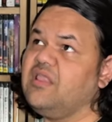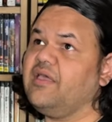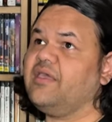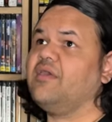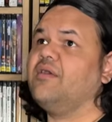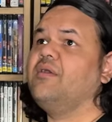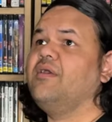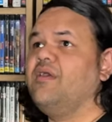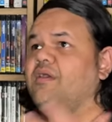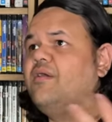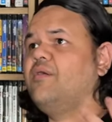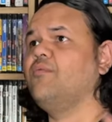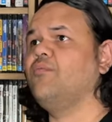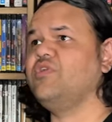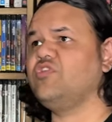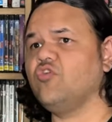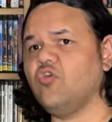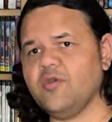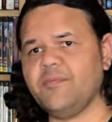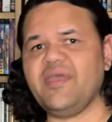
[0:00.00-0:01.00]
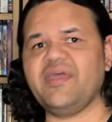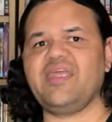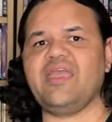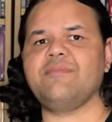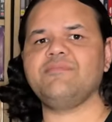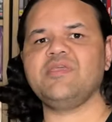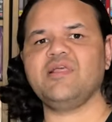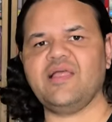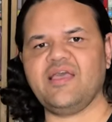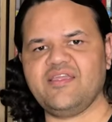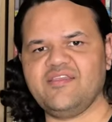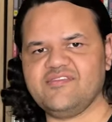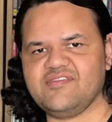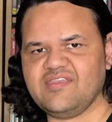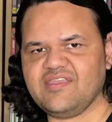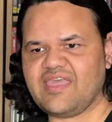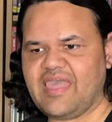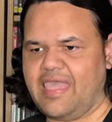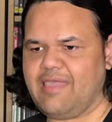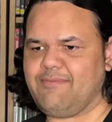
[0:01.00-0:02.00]
like, we talk about emulators
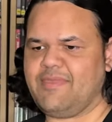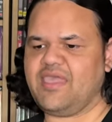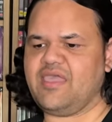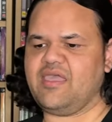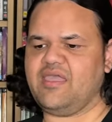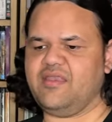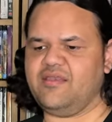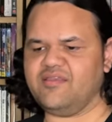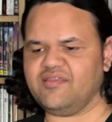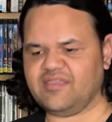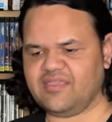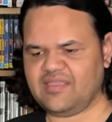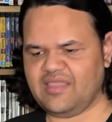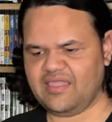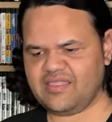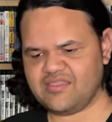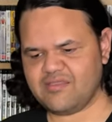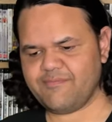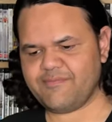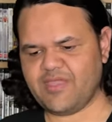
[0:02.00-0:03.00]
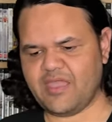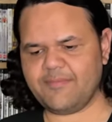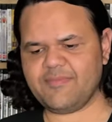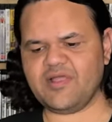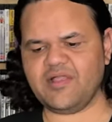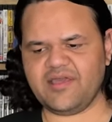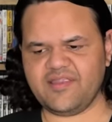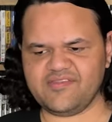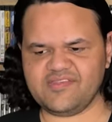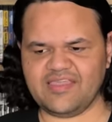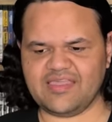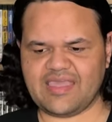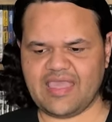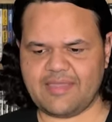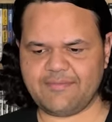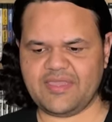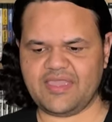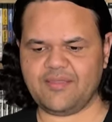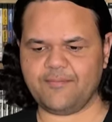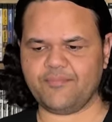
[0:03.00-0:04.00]
in gaming, and em emulators in
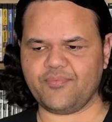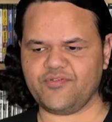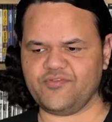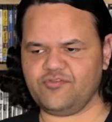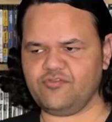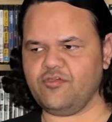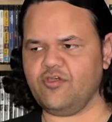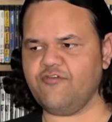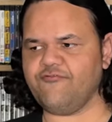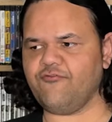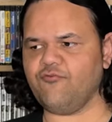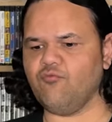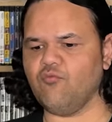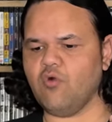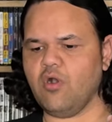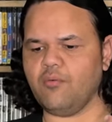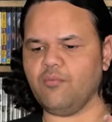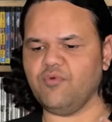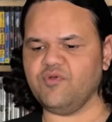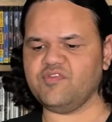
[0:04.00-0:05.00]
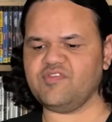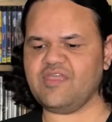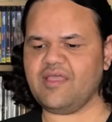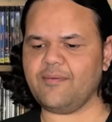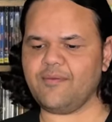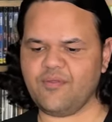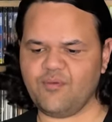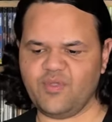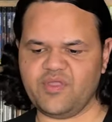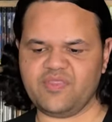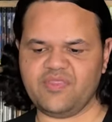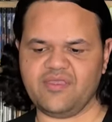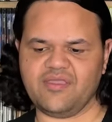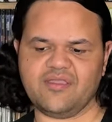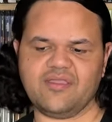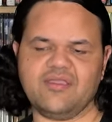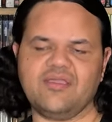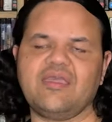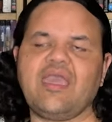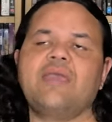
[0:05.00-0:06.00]
gaming preserve what was there when
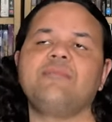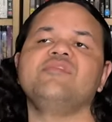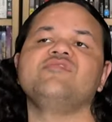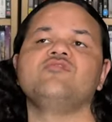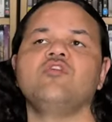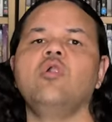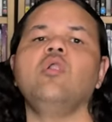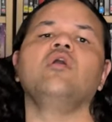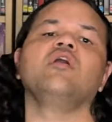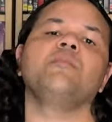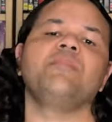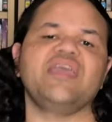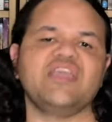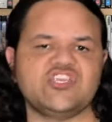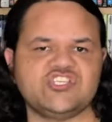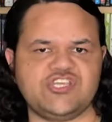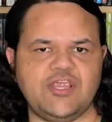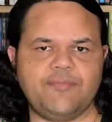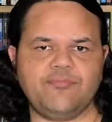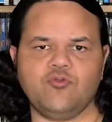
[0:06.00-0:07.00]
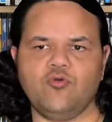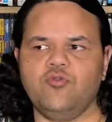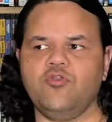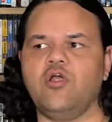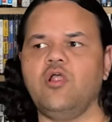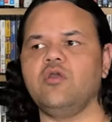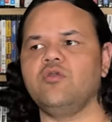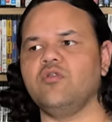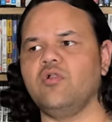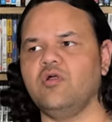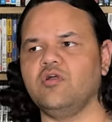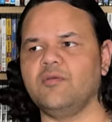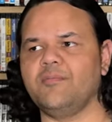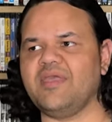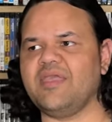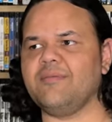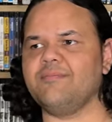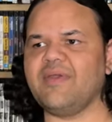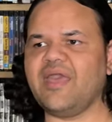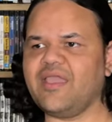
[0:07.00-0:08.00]
the game is no longer being shipped or no longer
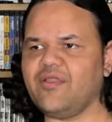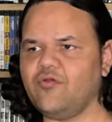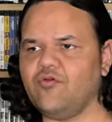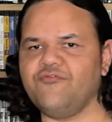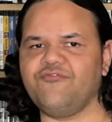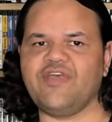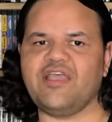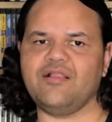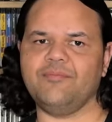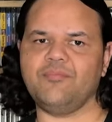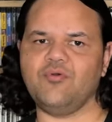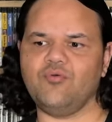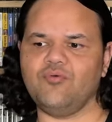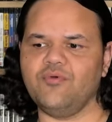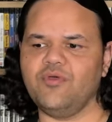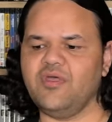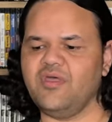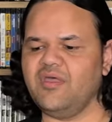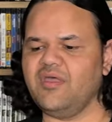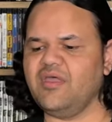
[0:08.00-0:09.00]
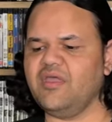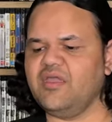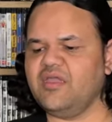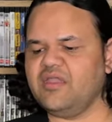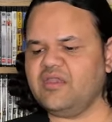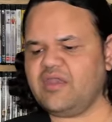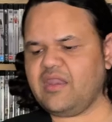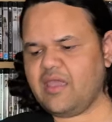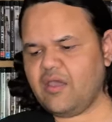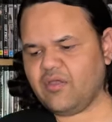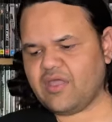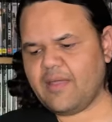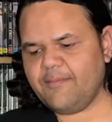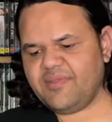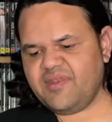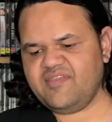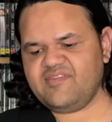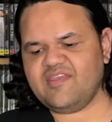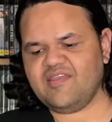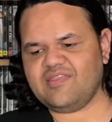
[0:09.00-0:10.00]
being made or available. Now,
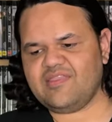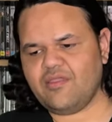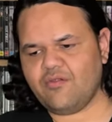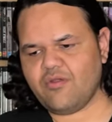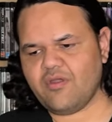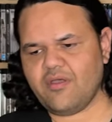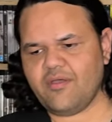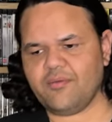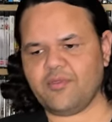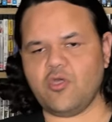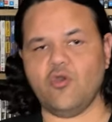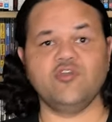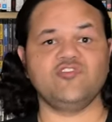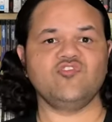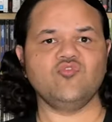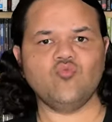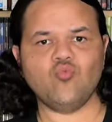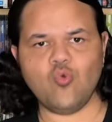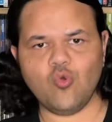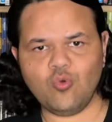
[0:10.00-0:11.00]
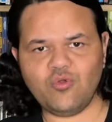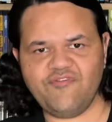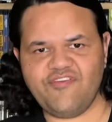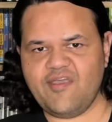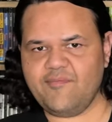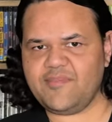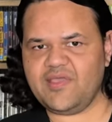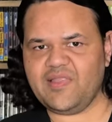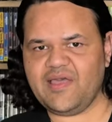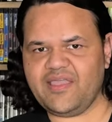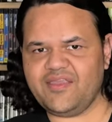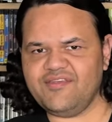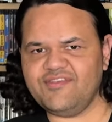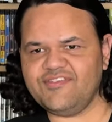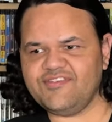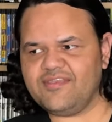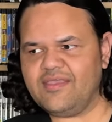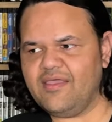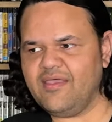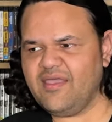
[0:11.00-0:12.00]
companies out there are going to war with
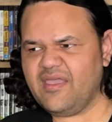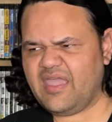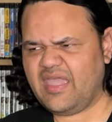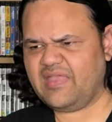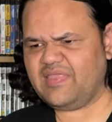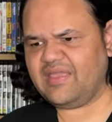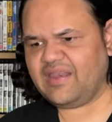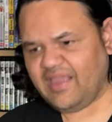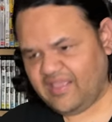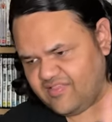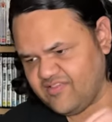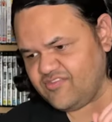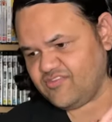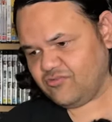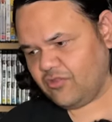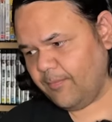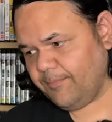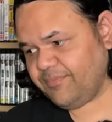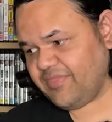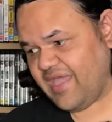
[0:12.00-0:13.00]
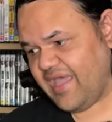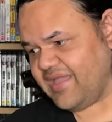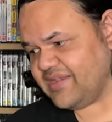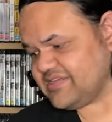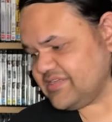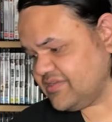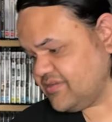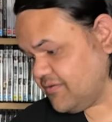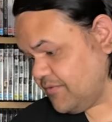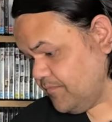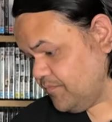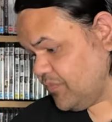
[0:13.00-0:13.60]
emulators, and they need to stop that.